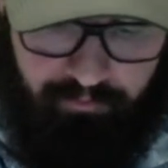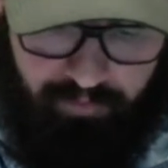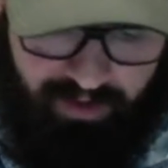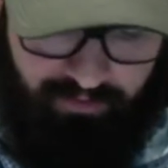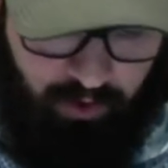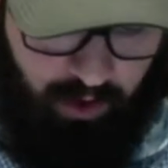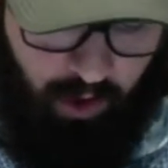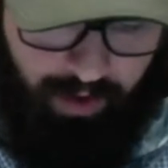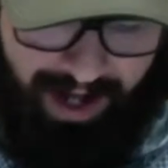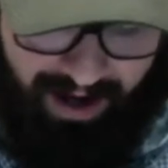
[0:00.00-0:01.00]
if you're
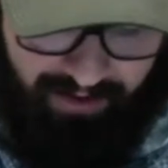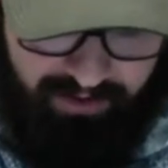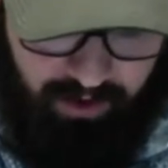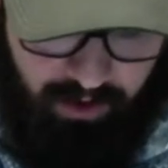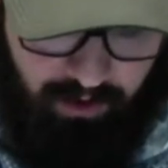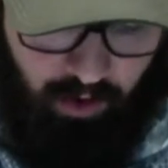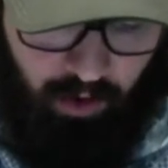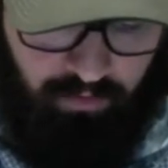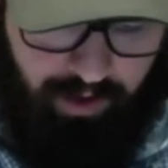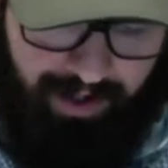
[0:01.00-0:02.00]
going after
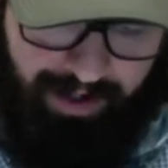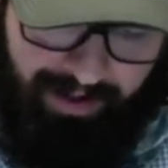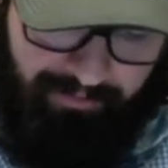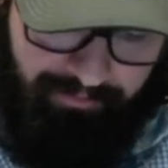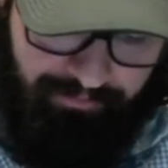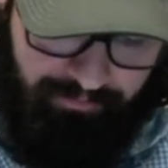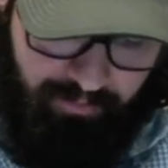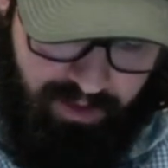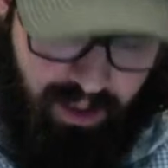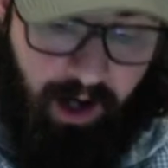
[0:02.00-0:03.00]
um,
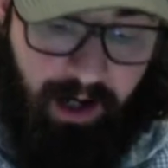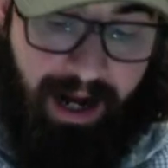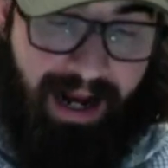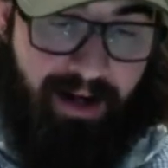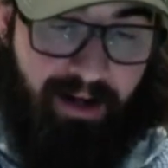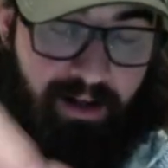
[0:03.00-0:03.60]
saugeye,